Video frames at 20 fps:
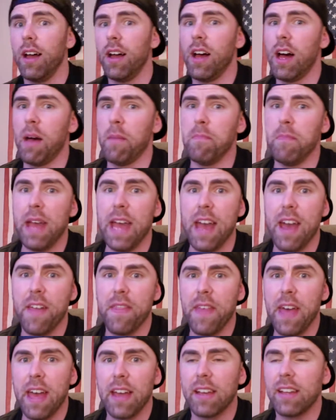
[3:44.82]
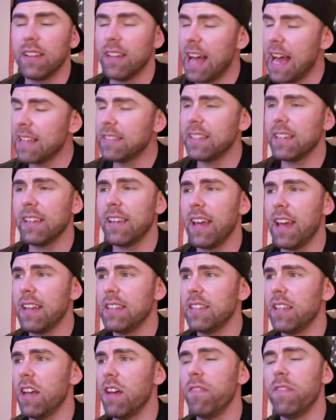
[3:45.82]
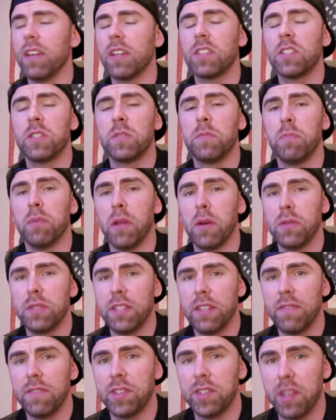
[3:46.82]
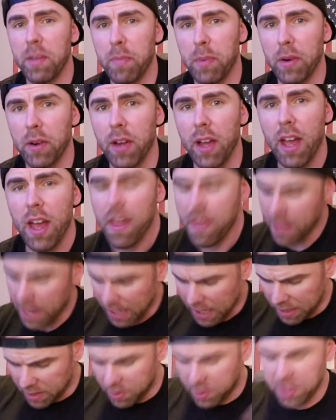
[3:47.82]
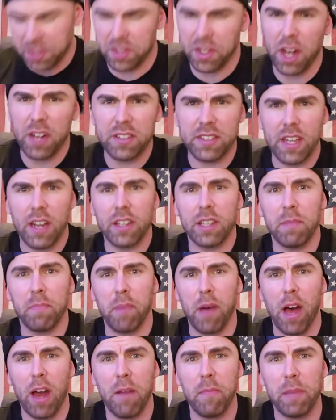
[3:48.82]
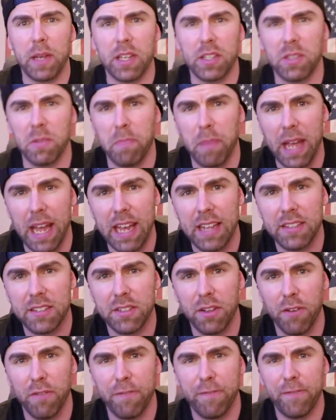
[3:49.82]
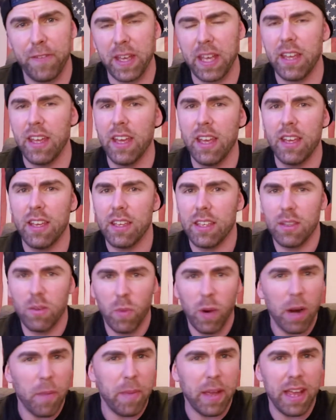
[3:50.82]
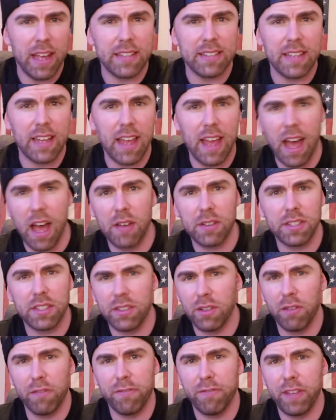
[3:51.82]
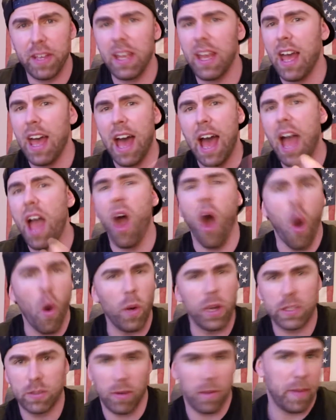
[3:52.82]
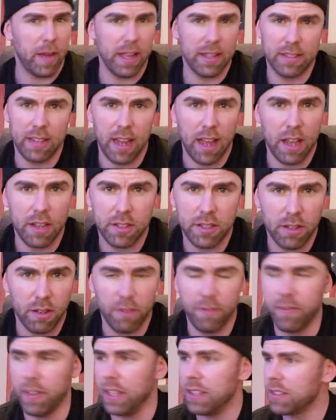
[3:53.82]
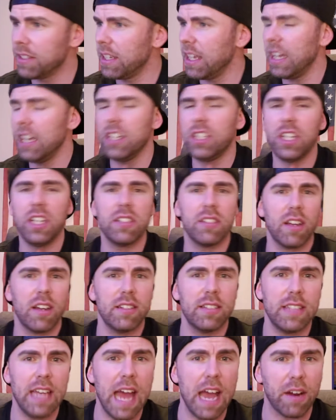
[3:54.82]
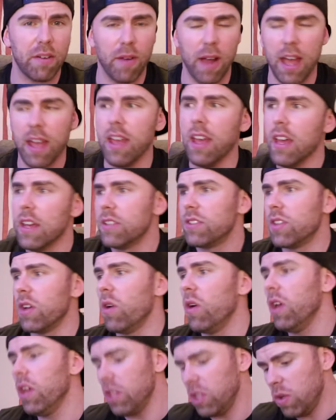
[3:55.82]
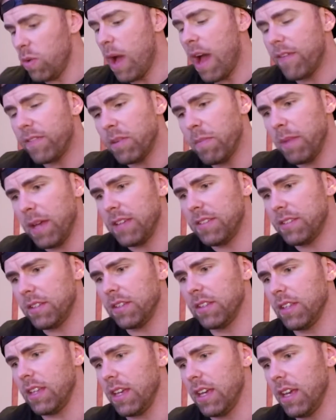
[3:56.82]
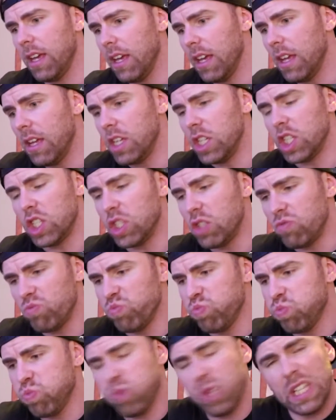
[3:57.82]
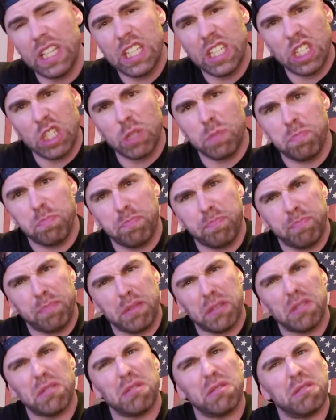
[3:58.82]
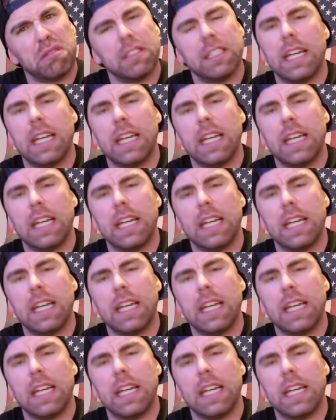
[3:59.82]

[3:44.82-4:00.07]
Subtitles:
Oh man, that classic case of explosive zipper. And then it gets stuck down at the bottom because your pants don't fit. You wear pants out of house that don't fit. I always wear pants out of house that don't fit. Skinny jeans on deck, right? So you have to basically just really just pull